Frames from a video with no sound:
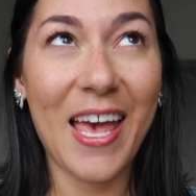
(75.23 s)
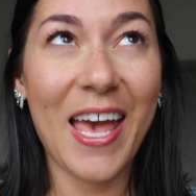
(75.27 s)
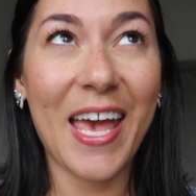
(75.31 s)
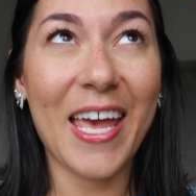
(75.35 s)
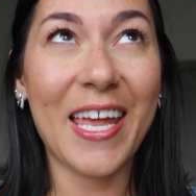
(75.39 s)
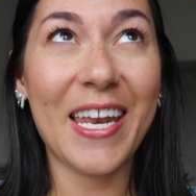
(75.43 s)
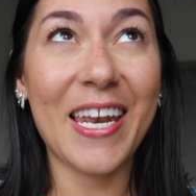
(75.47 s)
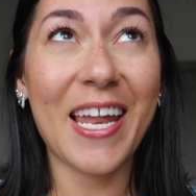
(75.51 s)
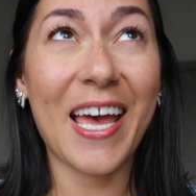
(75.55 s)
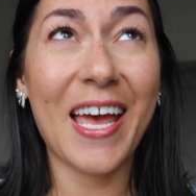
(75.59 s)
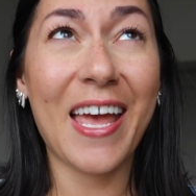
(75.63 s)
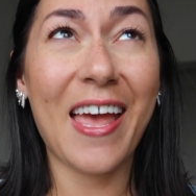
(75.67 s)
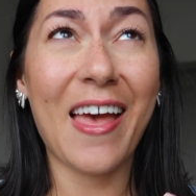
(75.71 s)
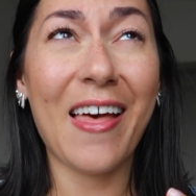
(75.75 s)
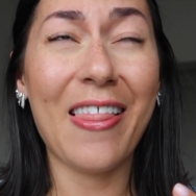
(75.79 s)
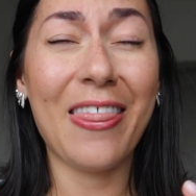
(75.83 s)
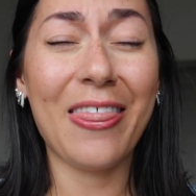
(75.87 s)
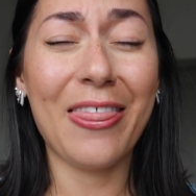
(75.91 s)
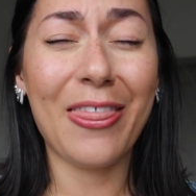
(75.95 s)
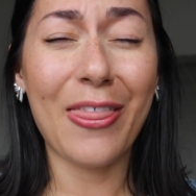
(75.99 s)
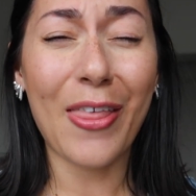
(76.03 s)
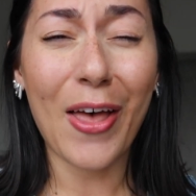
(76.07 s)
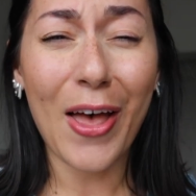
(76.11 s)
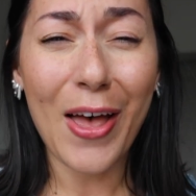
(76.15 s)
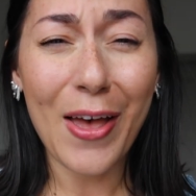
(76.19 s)
and I
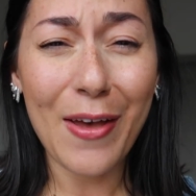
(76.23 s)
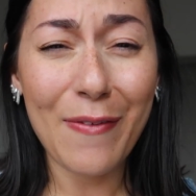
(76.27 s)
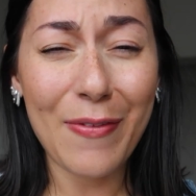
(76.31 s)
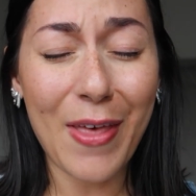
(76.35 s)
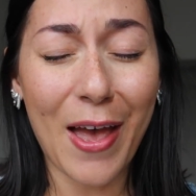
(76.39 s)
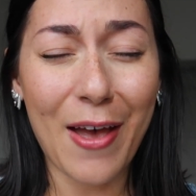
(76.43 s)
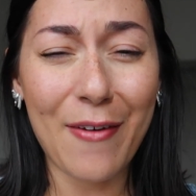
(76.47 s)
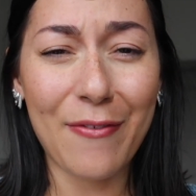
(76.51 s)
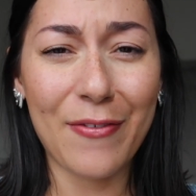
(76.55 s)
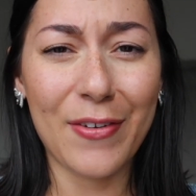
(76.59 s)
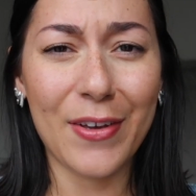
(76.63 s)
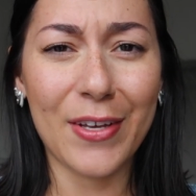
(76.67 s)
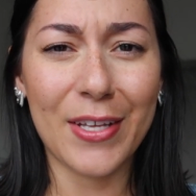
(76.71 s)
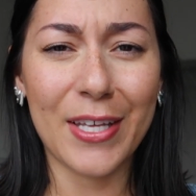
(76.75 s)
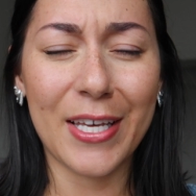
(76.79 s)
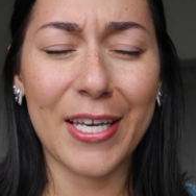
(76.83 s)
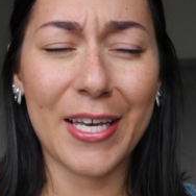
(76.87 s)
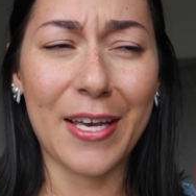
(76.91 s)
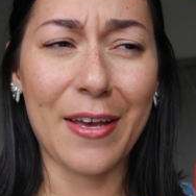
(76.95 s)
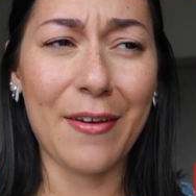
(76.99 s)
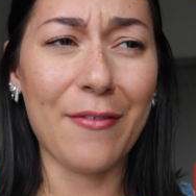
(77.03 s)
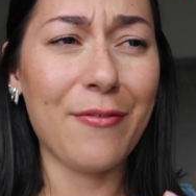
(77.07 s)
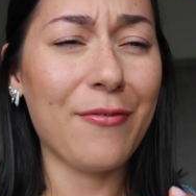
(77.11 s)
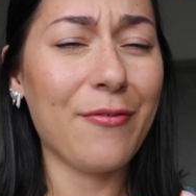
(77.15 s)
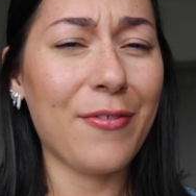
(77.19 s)
love that
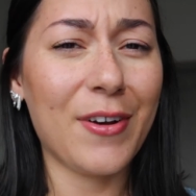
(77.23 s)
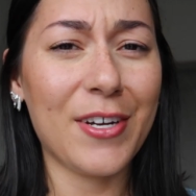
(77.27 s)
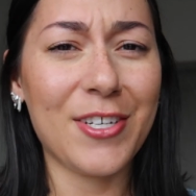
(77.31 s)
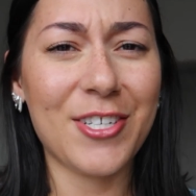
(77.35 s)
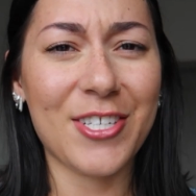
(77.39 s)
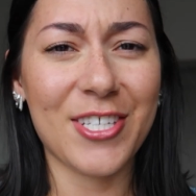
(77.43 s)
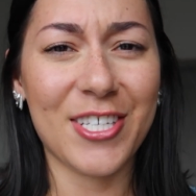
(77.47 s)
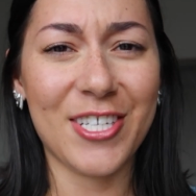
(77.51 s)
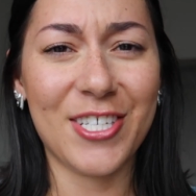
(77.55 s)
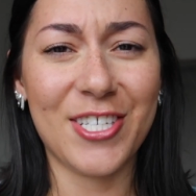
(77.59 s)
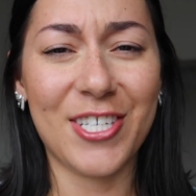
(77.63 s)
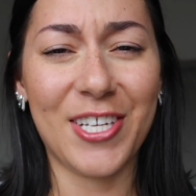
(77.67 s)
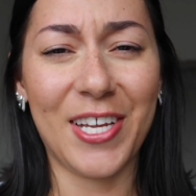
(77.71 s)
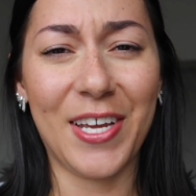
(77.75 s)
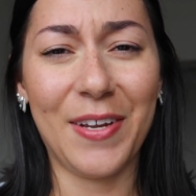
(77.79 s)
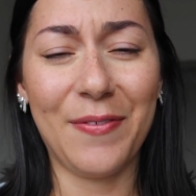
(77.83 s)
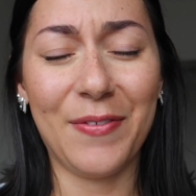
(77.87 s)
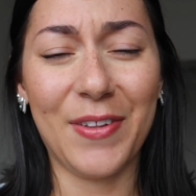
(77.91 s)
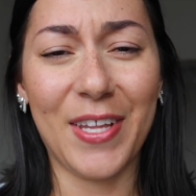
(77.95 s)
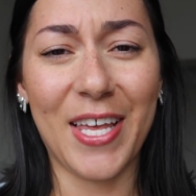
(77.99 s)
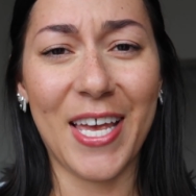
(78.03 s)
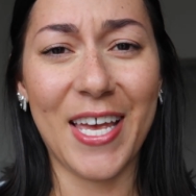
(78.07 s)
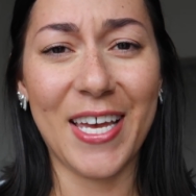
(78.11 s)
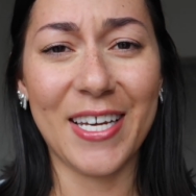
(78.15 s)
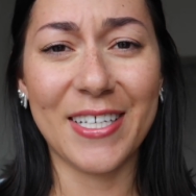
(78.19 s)
feeling of freshly shaved
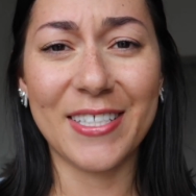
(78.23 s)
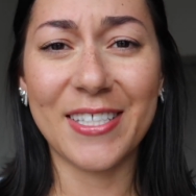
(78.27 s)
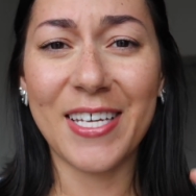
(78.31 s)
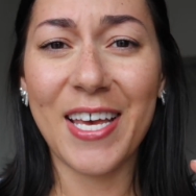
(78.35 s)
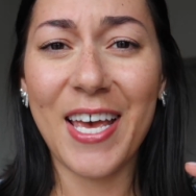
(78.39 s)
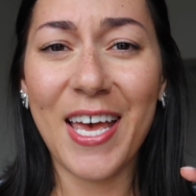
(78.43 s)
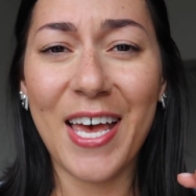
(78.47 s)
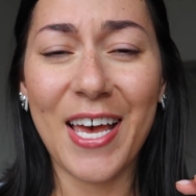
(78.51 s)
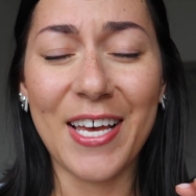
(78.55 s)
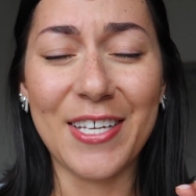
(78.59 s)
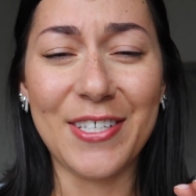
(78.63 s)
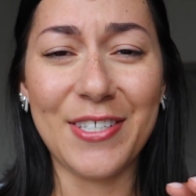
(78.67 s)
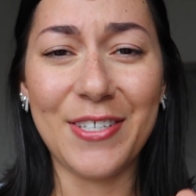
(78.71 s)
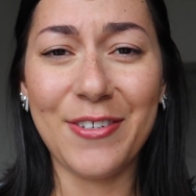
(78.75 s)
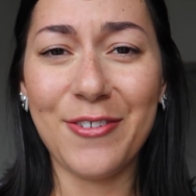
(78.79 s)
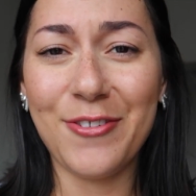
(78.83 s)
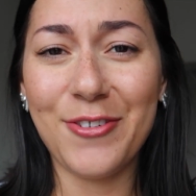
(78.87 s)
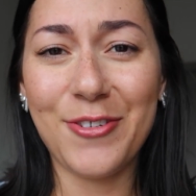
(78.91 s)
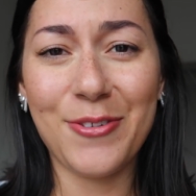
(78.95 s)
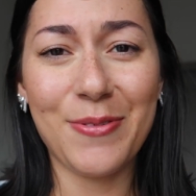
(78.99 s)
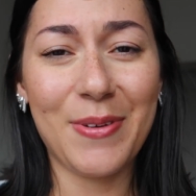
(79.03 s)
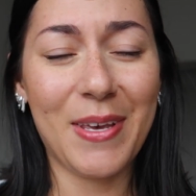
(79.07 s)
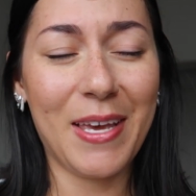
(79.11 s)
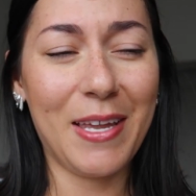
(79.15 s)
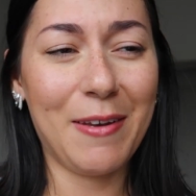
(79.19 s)
legs as soon
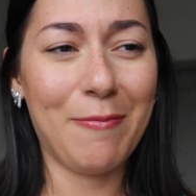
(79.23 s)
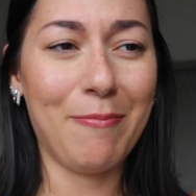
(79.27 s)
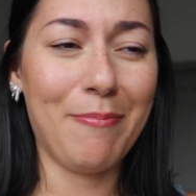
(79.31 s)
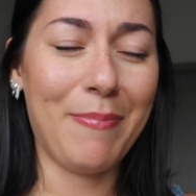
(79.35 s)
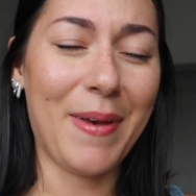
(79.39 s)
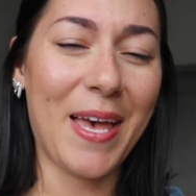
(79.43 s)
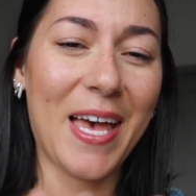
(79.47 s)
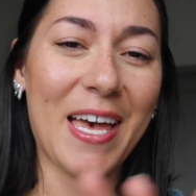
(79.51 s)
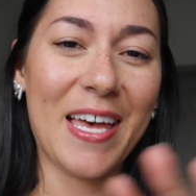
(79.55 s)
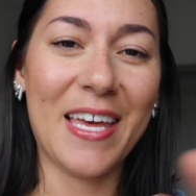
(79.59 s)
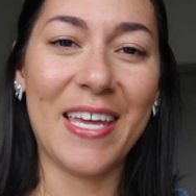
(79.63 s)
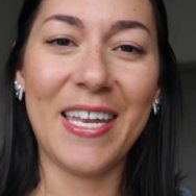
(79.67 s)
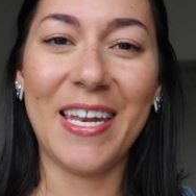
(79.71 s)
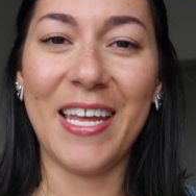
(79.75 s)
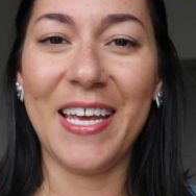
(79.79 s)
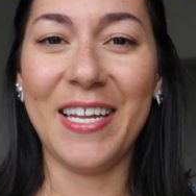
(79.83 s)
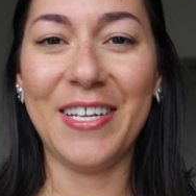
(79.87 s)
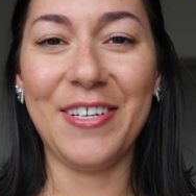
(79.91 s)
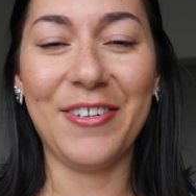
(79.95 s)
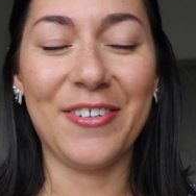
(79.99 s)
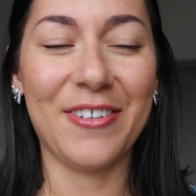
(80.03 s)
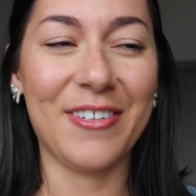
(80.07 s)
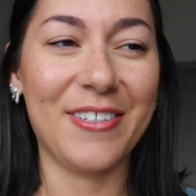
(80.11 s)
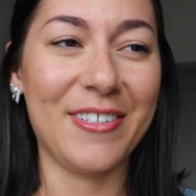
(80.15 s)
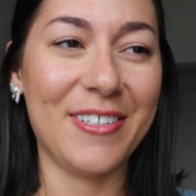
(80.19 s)
as you get in bed and
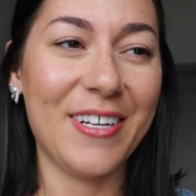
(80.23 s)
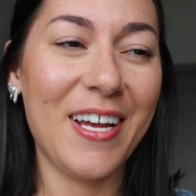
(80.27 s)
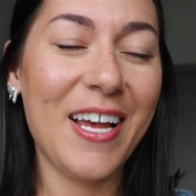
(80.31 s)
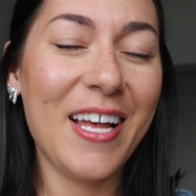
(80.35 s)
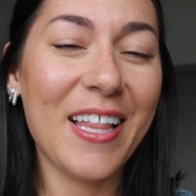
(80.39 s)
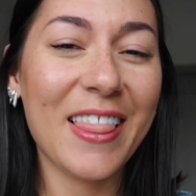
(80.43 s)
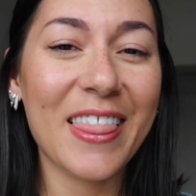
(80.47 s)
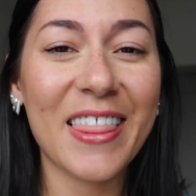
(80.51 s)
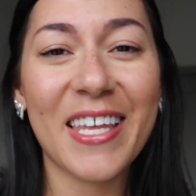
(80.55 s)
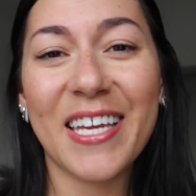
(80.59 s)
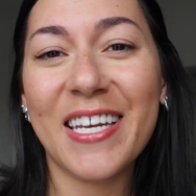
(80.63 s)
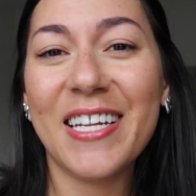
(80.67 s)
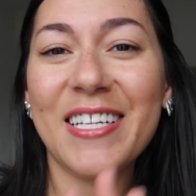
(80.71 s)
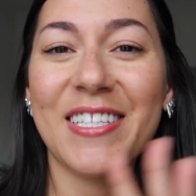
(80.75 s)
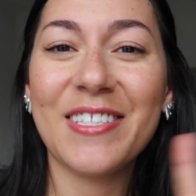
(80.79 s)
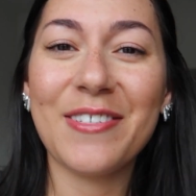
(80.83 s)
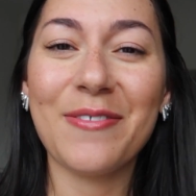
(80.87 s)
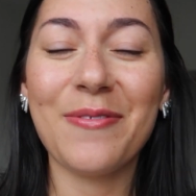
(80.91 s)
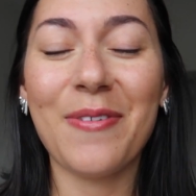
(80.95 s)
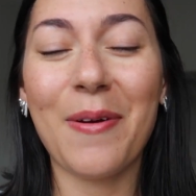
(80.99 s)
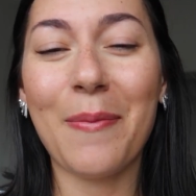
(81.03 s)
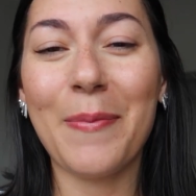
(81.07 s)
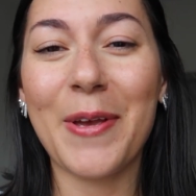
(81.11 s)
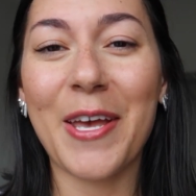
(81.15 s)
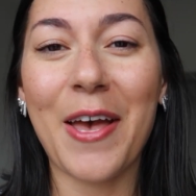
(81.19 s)
your linens are
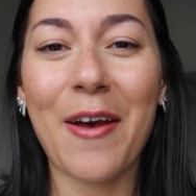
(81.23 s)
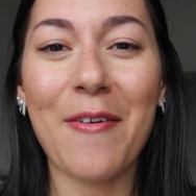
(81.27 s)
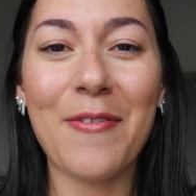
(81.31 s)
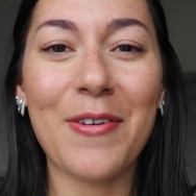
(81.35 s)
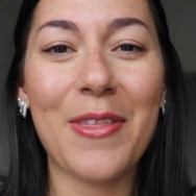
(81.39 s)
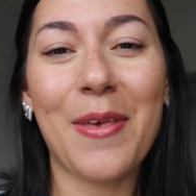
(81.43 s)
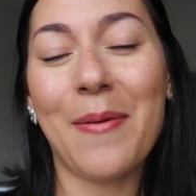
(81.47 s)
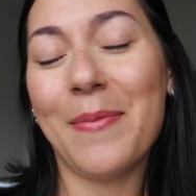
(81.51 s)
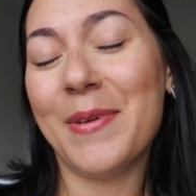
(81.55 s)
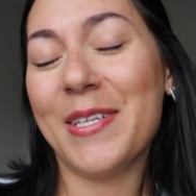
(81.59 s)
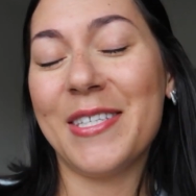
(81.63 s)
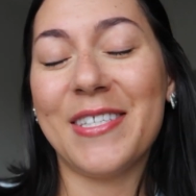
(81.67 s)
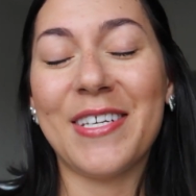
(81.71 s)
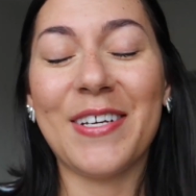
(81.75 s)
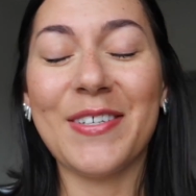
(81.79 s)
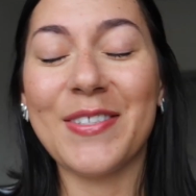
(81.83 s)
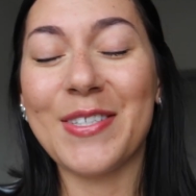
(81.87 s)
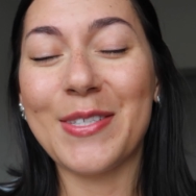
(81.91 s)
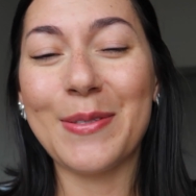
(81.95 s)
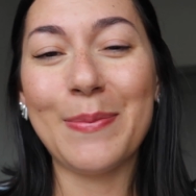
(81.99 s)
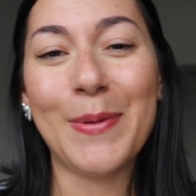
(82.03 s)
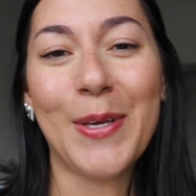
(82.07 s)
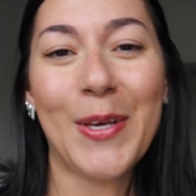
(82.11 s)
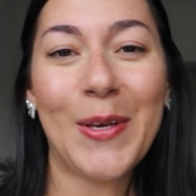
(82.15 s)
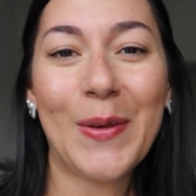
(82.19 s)
rubbing over them and it's all
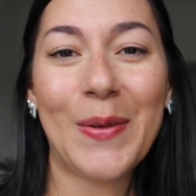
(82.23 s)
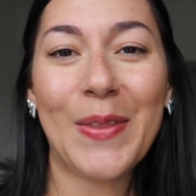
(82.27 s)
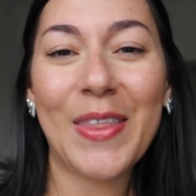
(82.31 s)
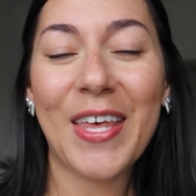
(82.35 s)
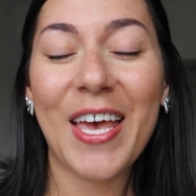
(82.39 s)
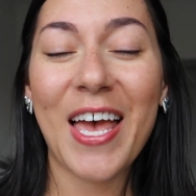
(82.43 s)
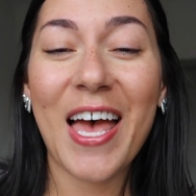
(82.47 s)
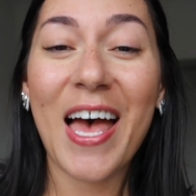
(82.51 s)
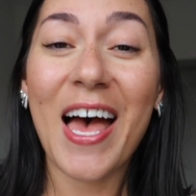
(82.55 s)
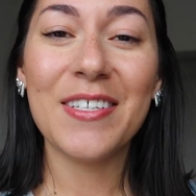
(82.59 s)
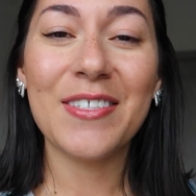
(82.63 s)
smooth.